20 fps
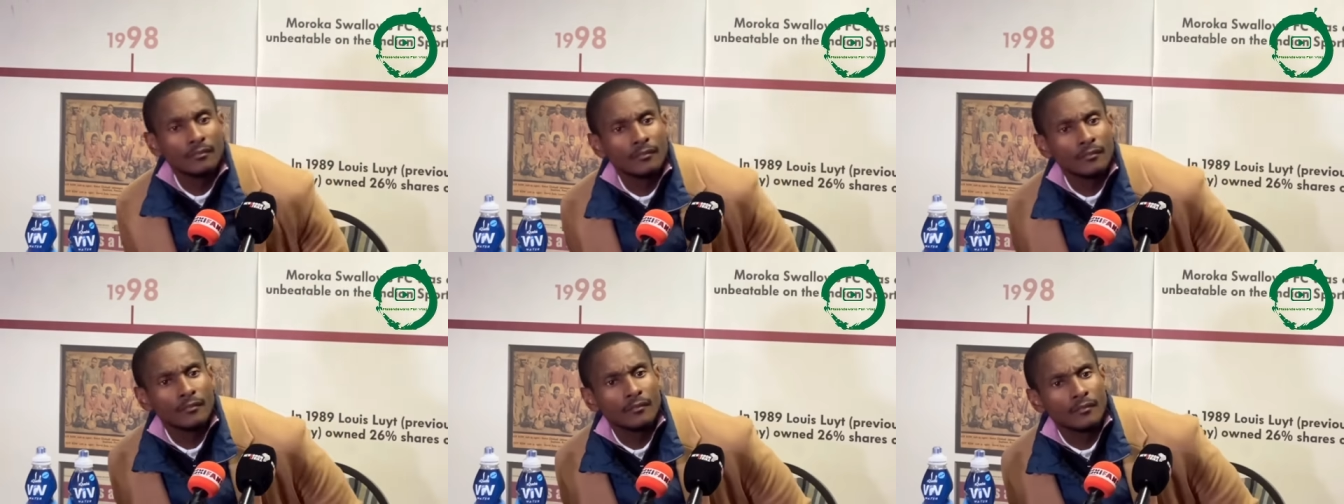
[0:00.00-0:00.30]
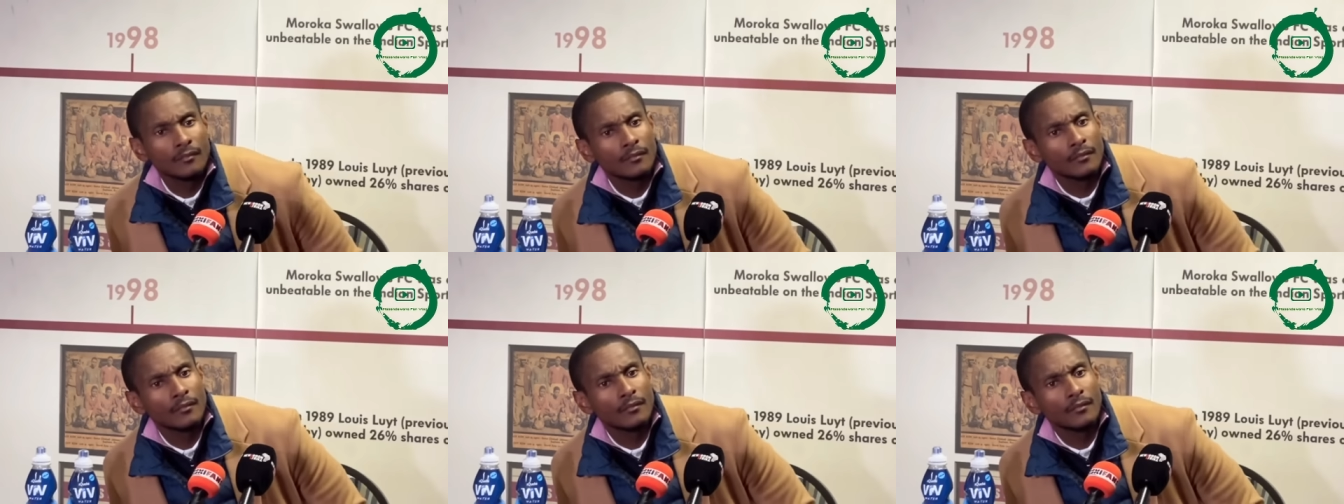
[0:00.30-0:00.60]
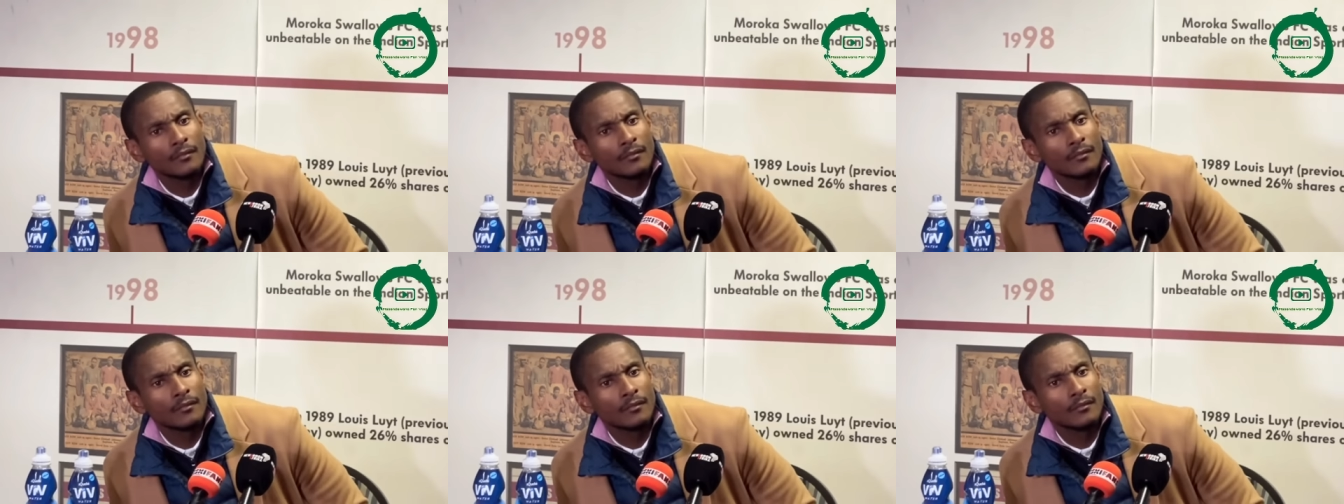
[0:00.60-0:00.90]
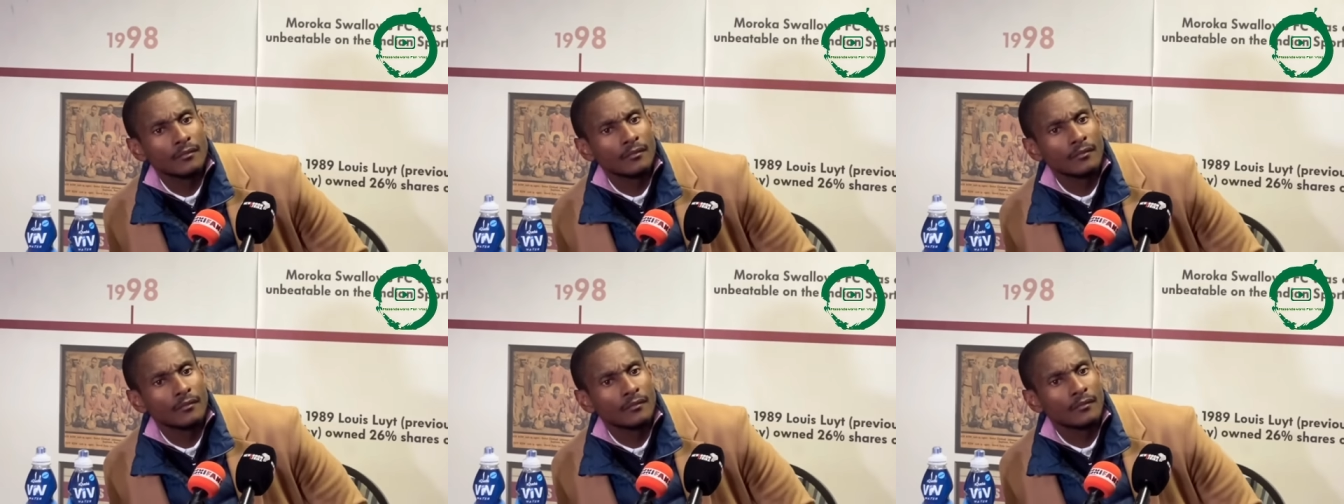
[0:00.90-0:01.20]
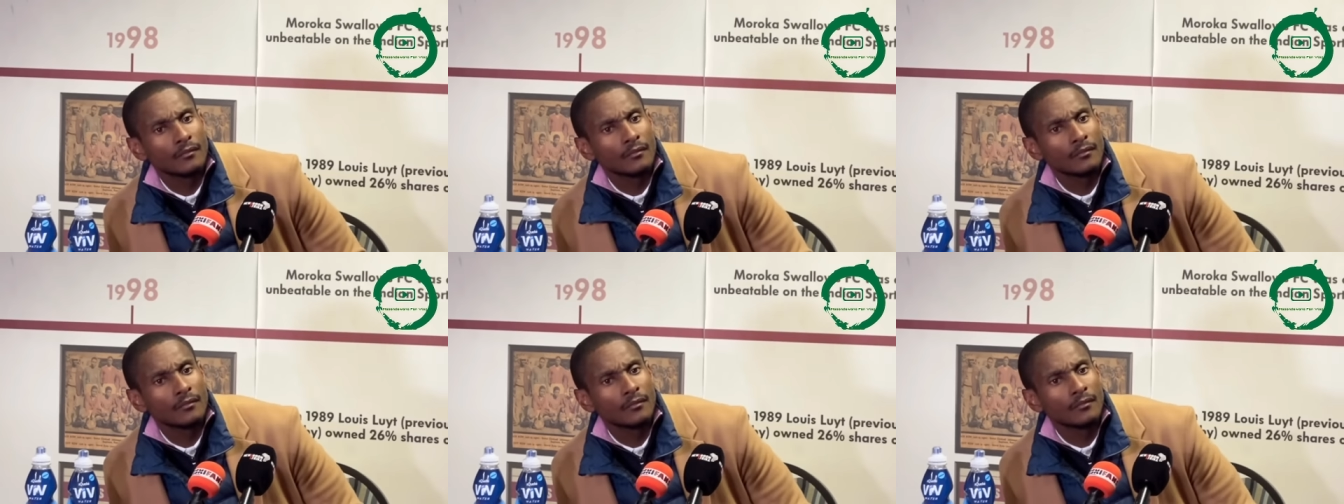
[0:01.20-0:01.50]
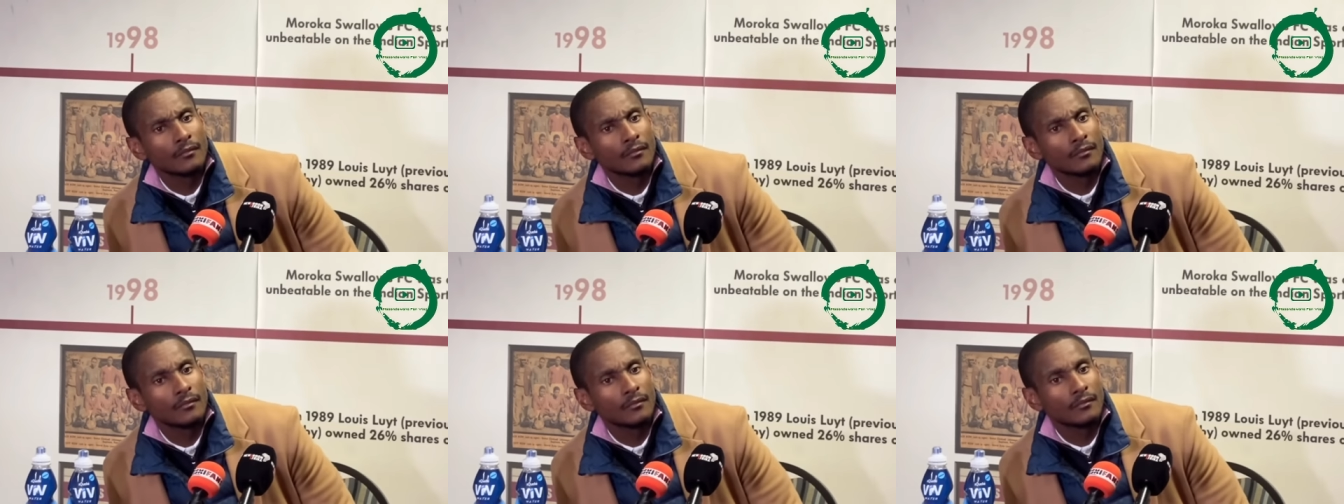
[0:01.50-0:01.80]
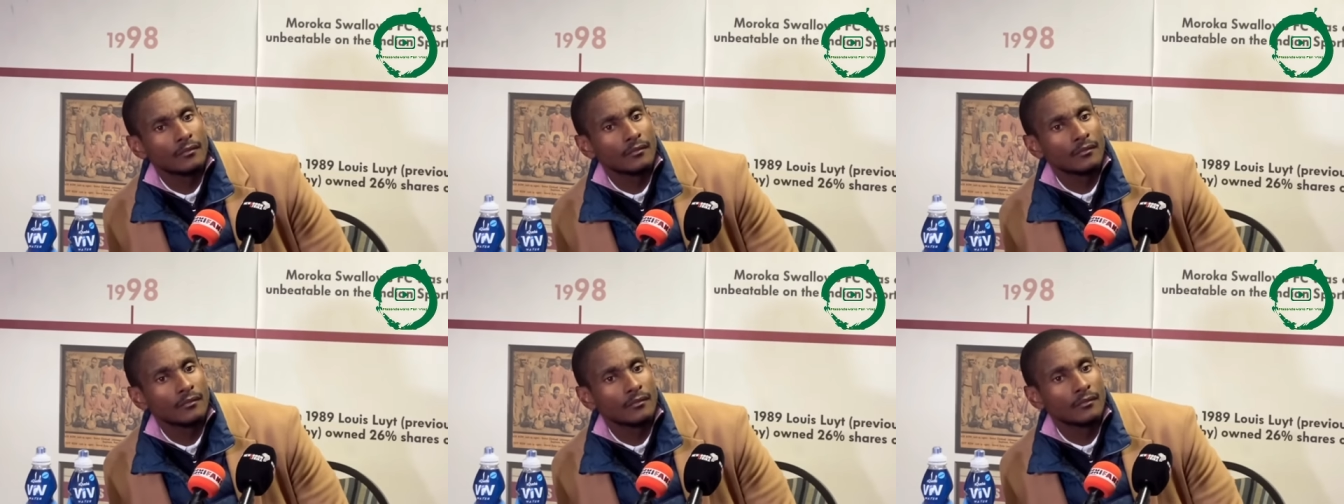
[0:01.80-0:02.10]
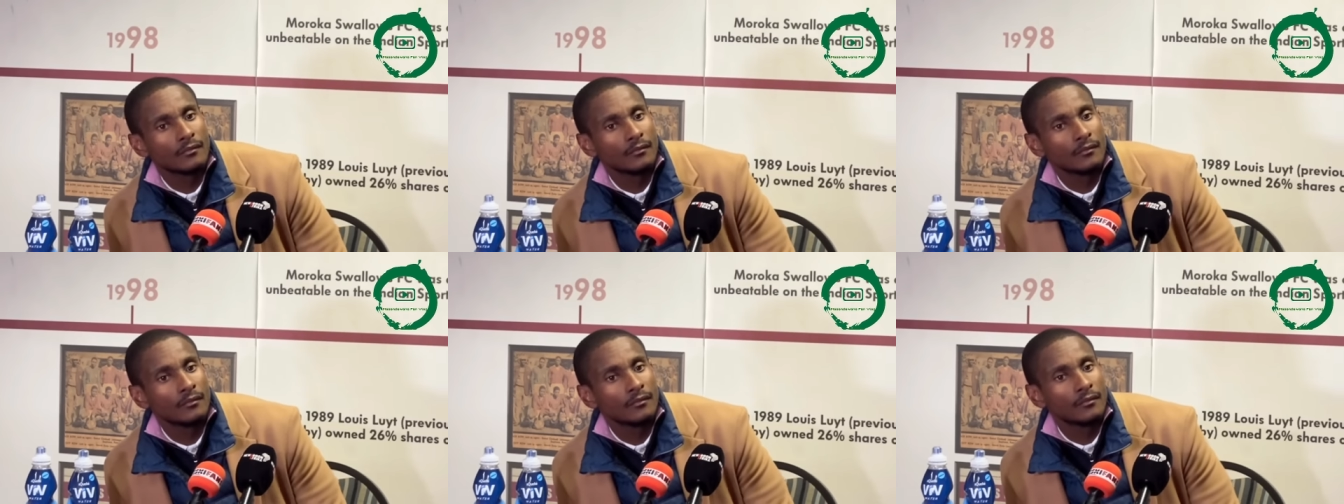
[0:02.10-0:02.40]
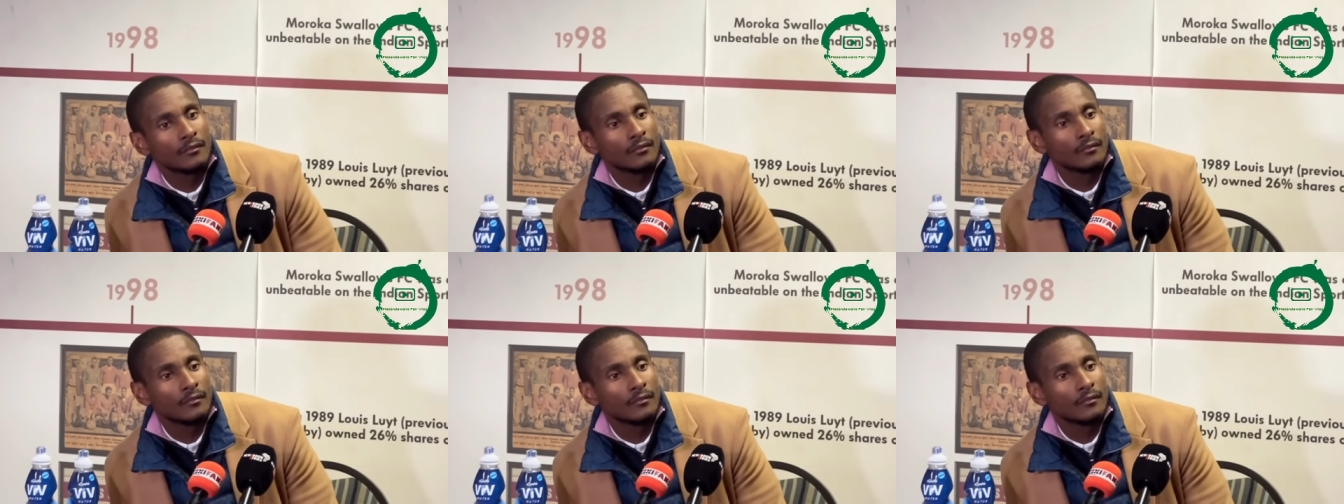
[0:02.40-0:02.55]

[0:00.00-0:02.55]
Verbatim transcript: expecting in Tunisia after, before you guys